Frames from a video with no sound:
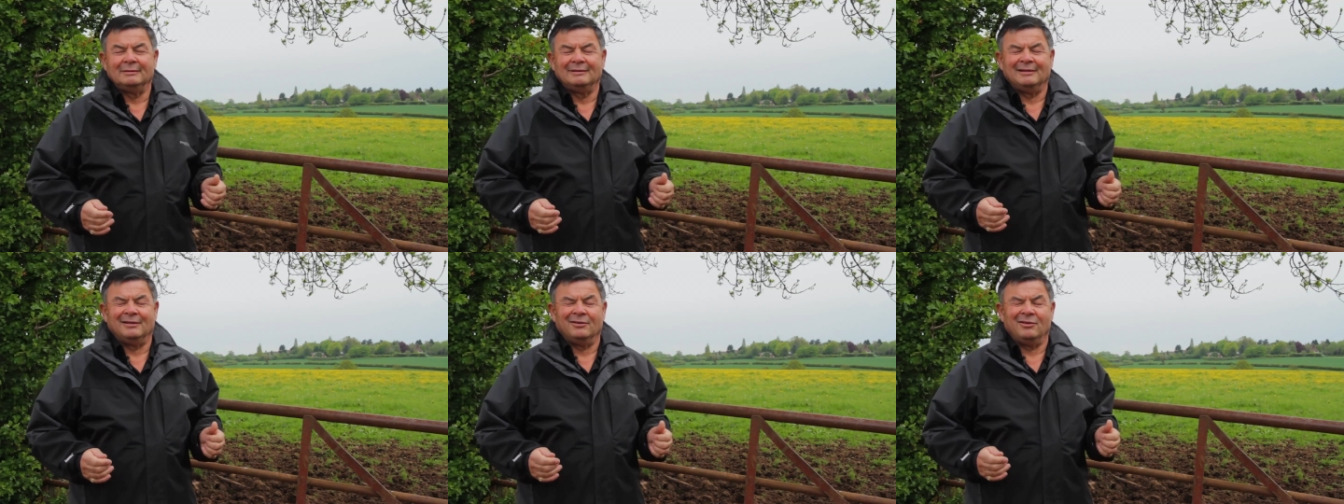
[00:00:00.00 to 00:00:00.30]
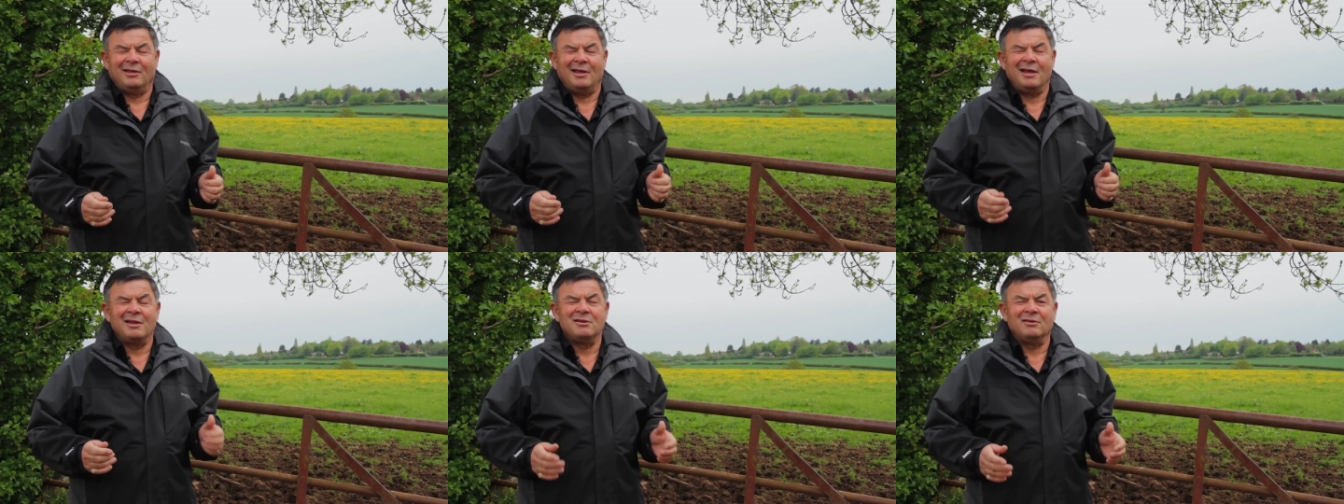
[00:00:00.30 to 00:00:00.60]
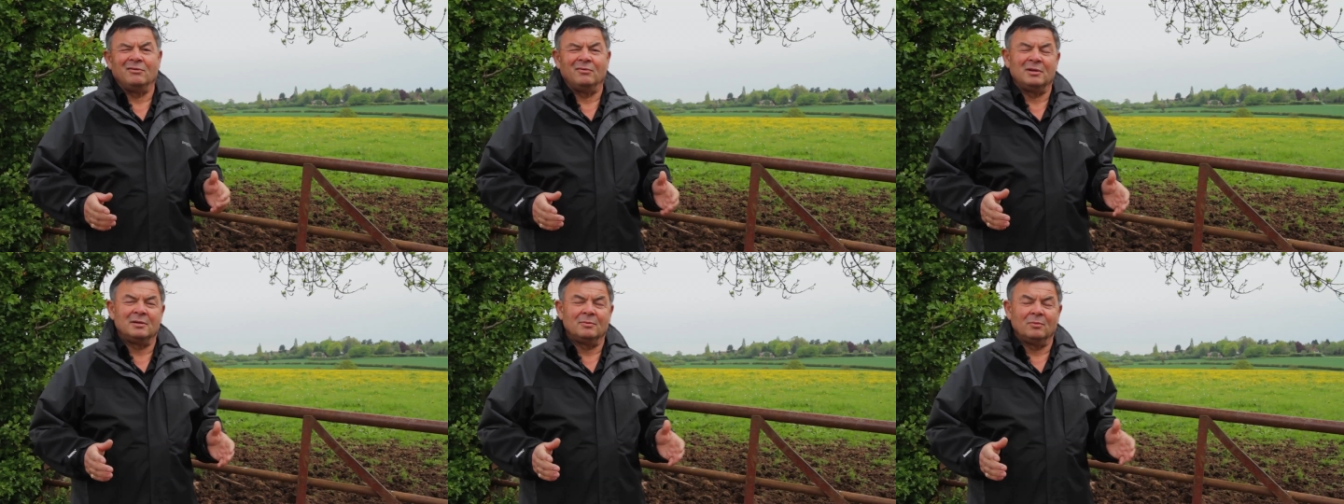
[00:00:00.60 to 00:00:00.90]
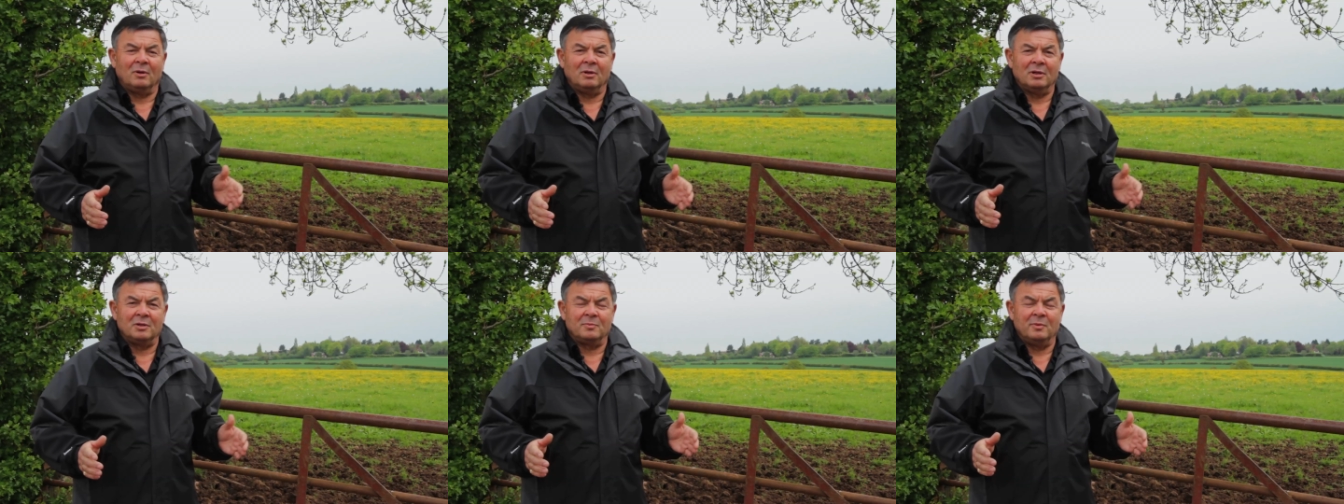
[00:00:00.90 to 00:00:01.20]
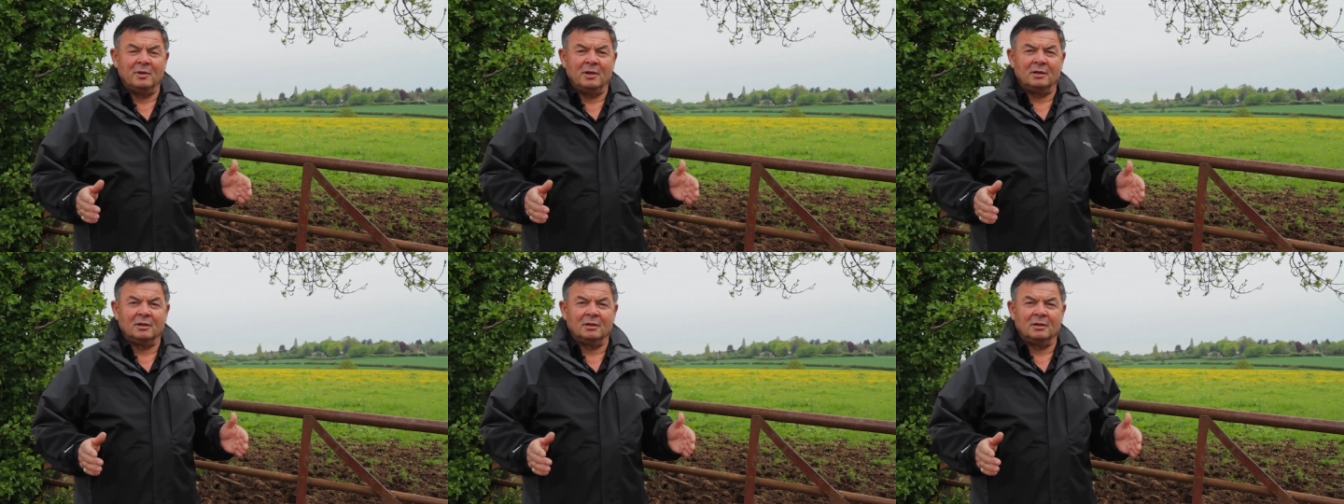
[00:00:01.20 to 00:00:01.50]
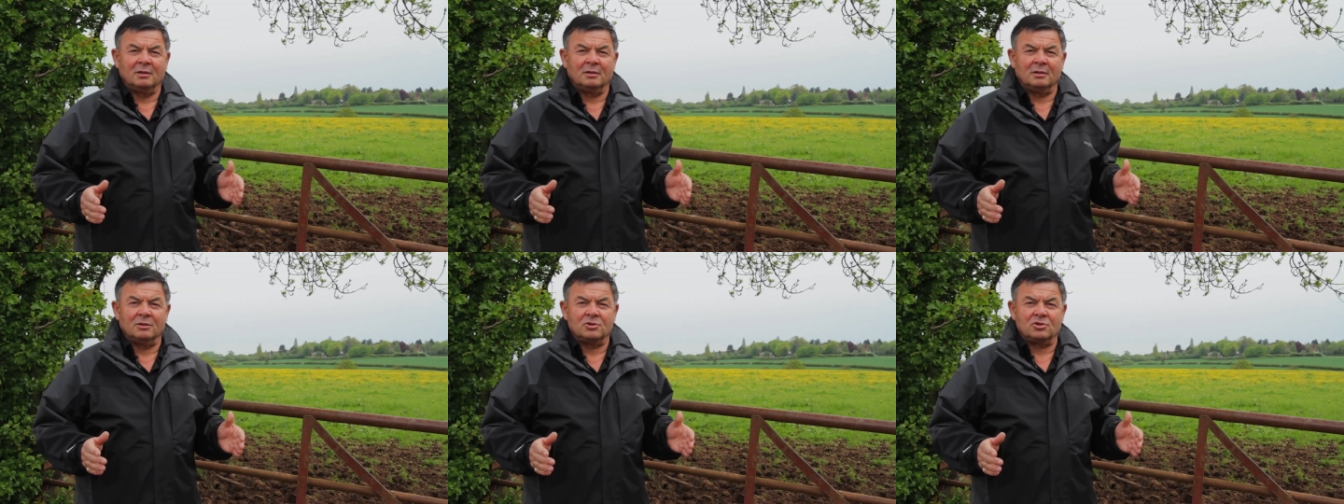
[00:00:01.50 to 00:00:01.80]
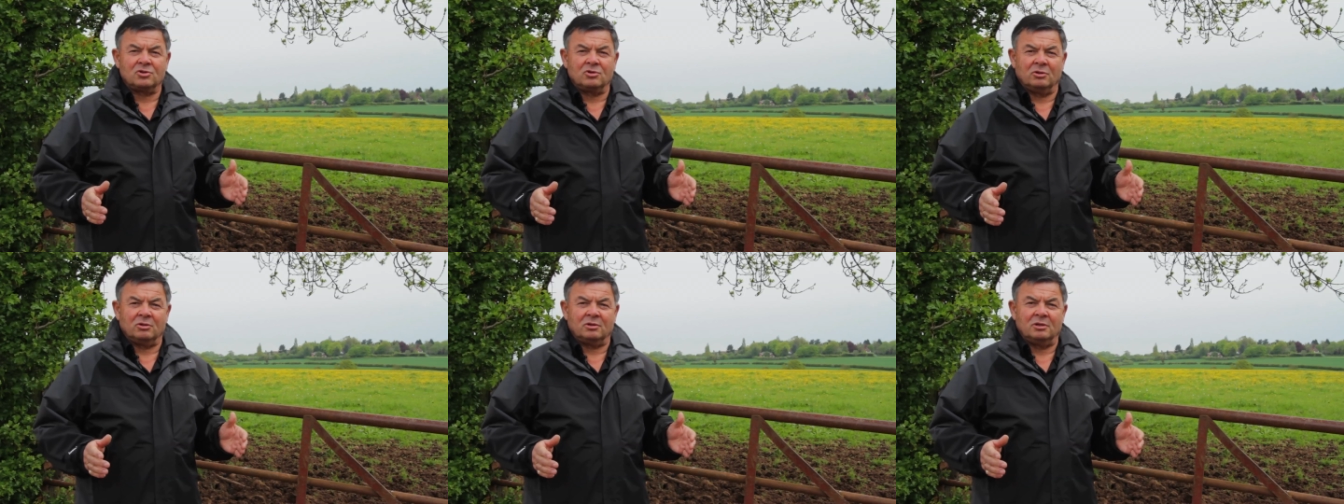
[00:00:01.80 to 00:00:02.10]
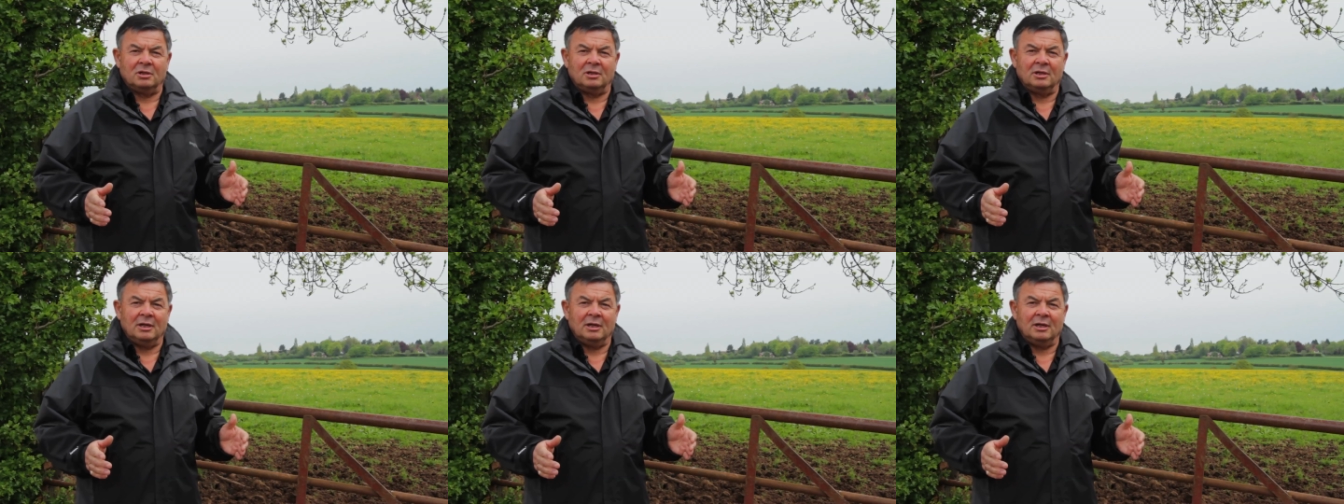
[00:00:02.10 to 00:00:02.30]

and the end of it, while it's being constructed,